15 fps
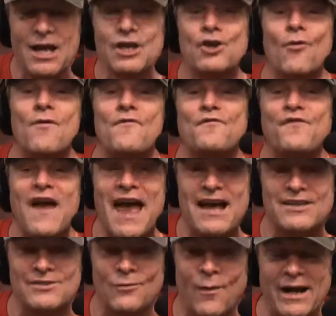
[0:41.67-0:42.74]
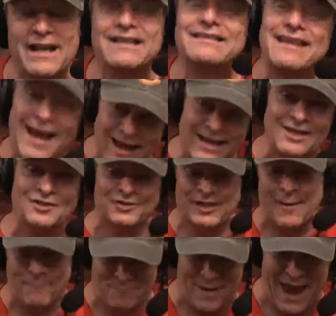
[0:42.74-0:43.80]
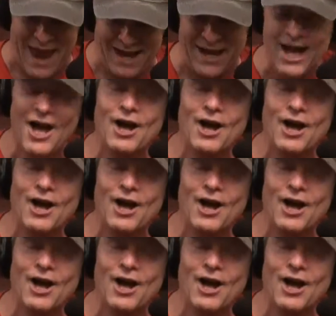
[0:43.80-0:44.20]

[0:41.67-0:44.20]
You're infatuated. Take a step back.